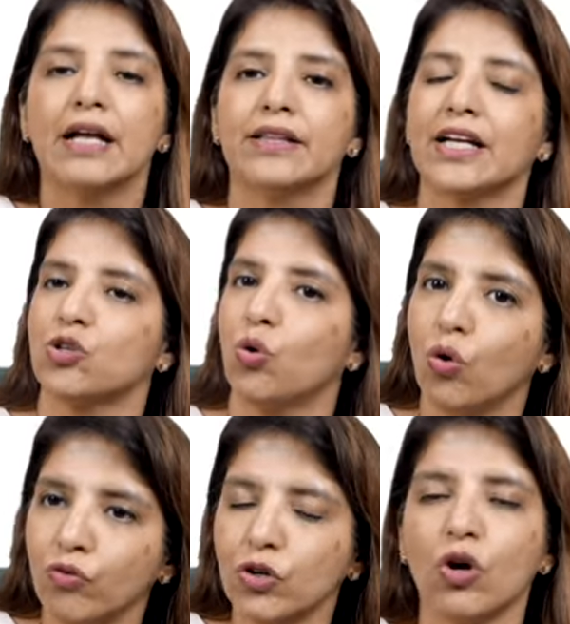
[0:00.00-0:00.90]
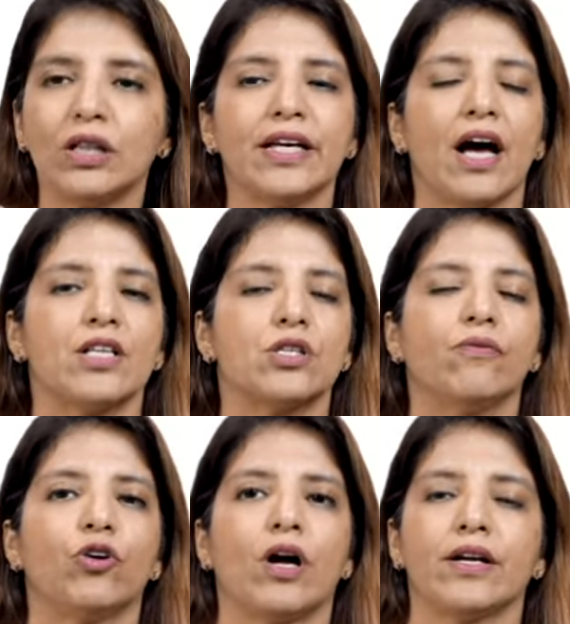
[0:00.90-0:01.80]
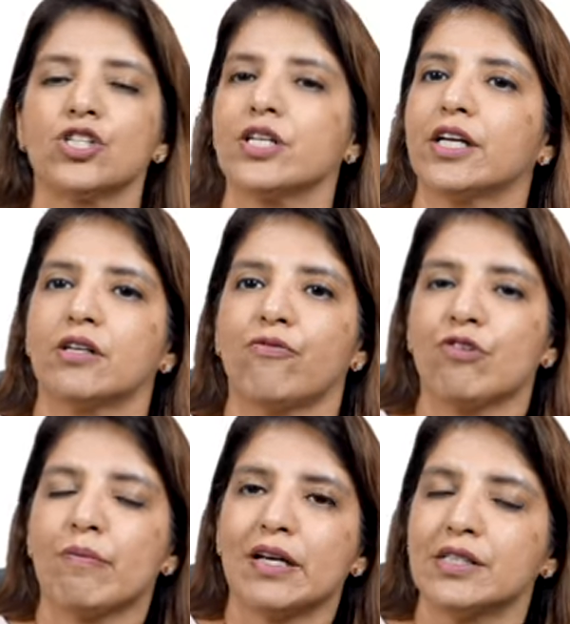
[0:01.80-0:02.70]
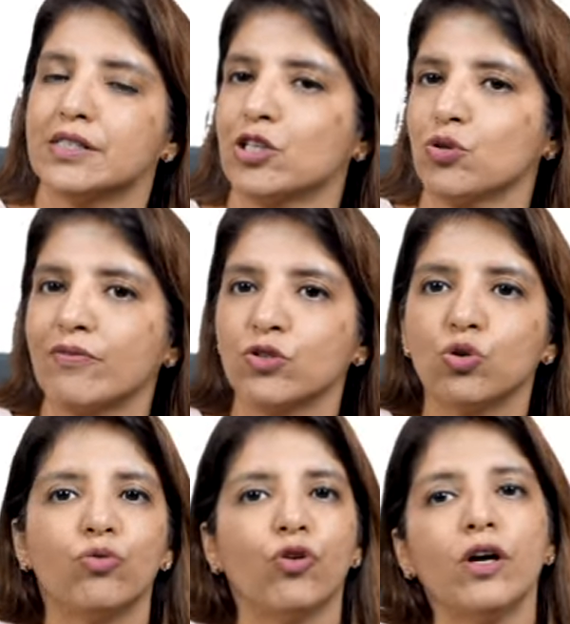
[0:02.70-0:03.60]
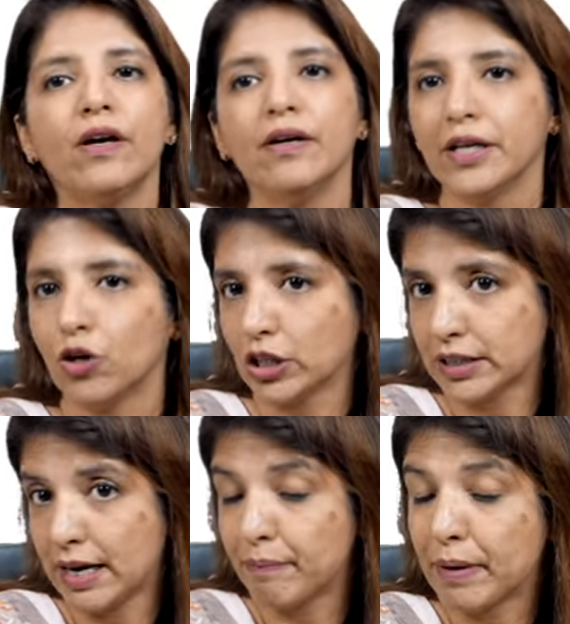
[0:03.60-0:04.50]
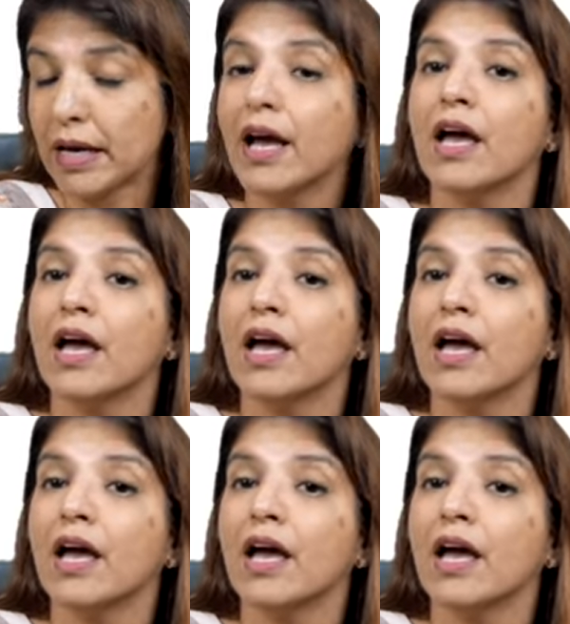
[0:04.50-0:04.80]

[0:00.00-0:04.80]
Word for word: that overall the answer for RH negative female is that you have to go for early cord clamping.